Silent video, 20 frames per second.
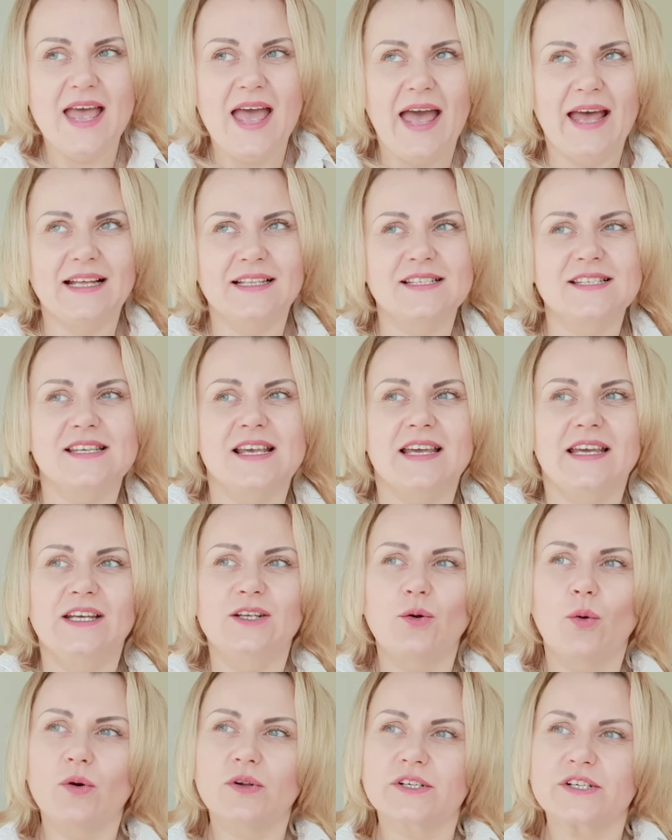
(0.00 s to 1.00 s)
And in
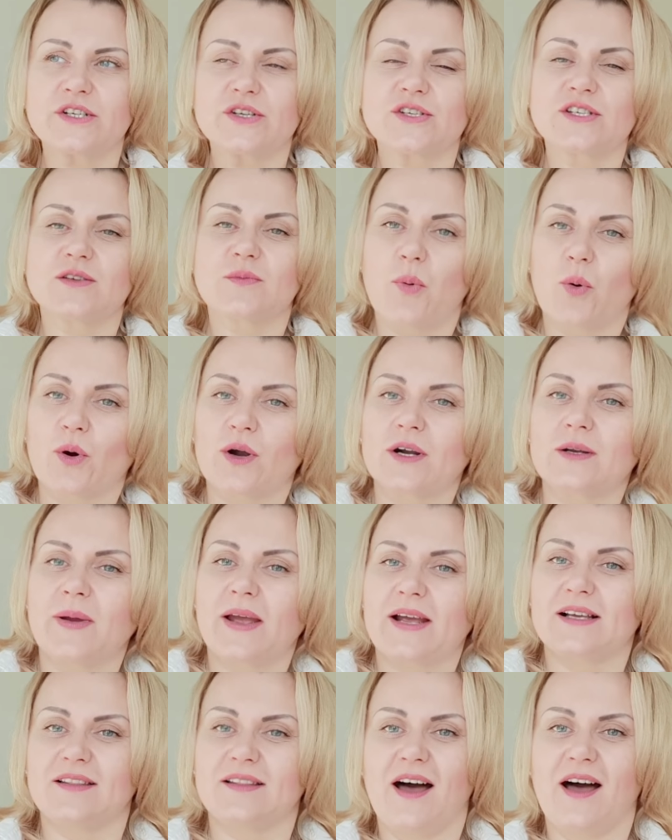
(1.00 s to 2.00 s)
order to support
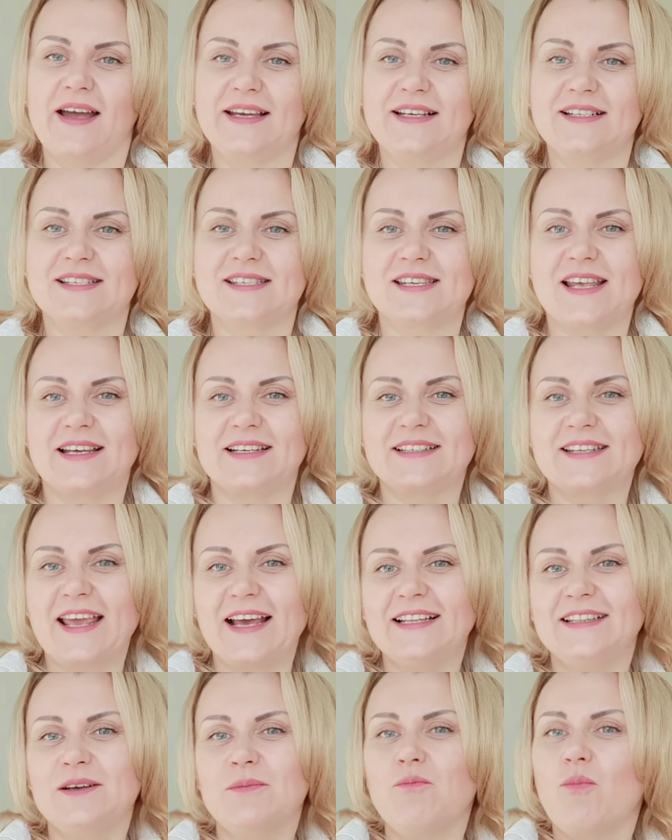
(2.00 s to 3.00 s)
my clients and
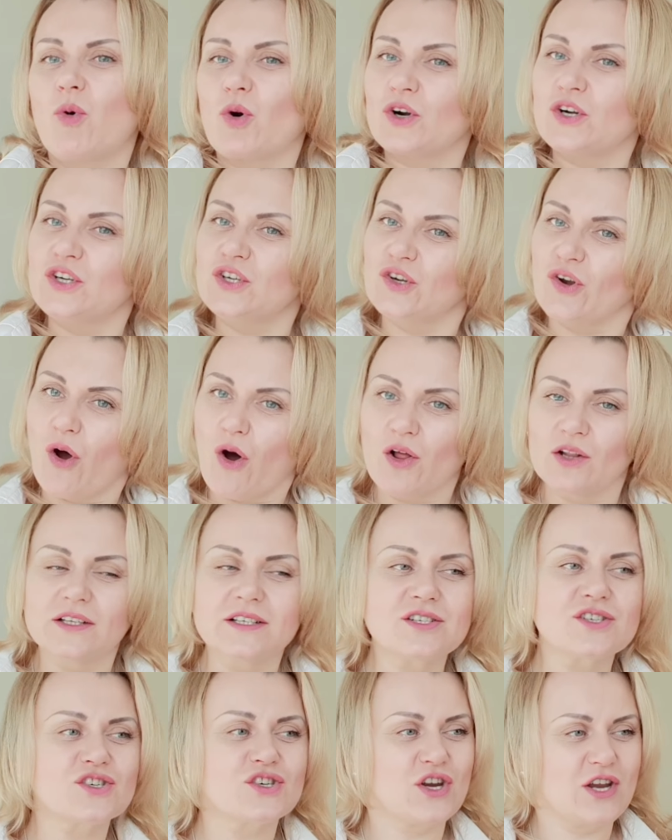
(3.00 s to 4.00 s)
get them more
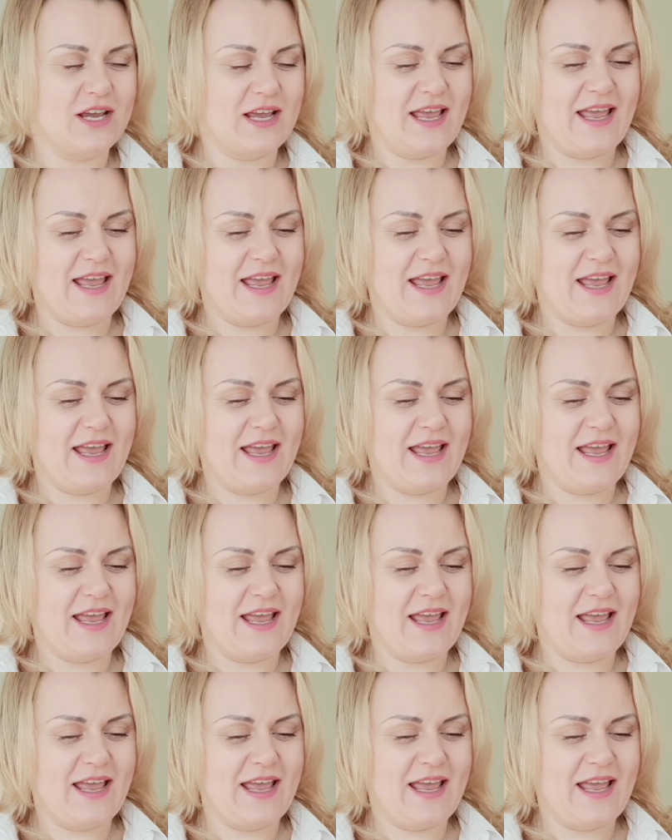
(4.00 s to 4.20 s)
knowledge